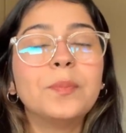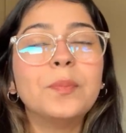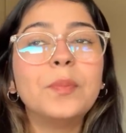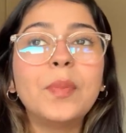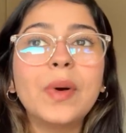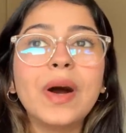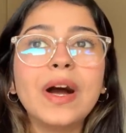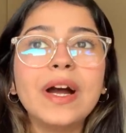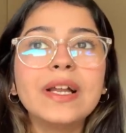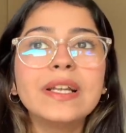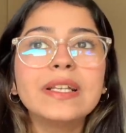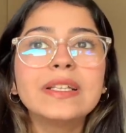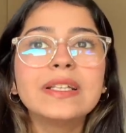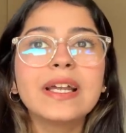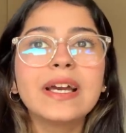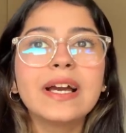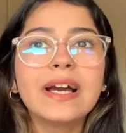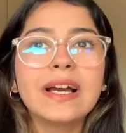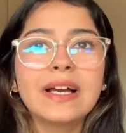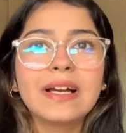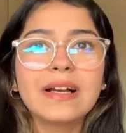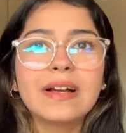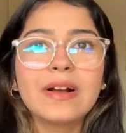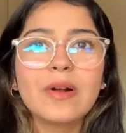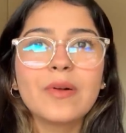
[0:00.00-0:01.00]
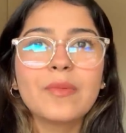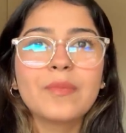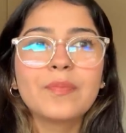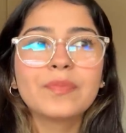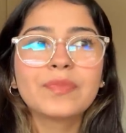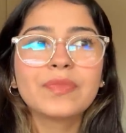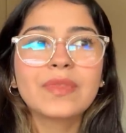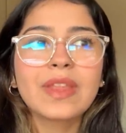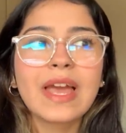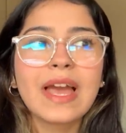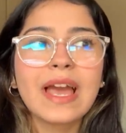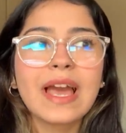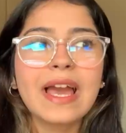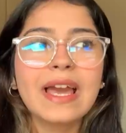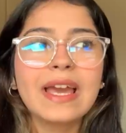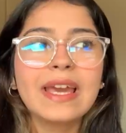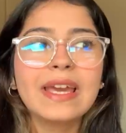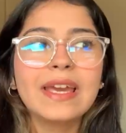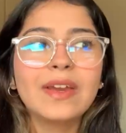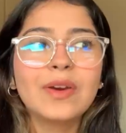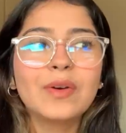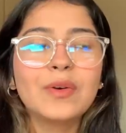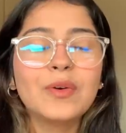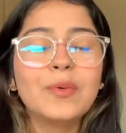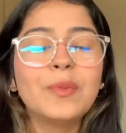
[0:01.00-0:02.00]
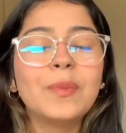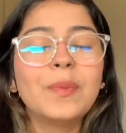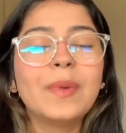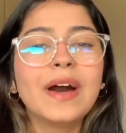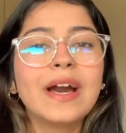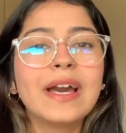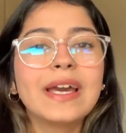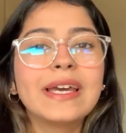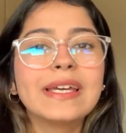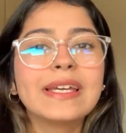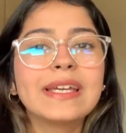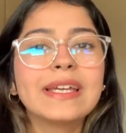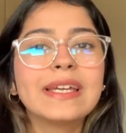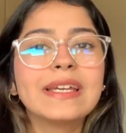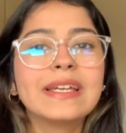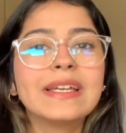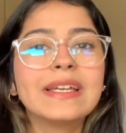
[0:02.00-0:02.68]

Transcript: but I hope I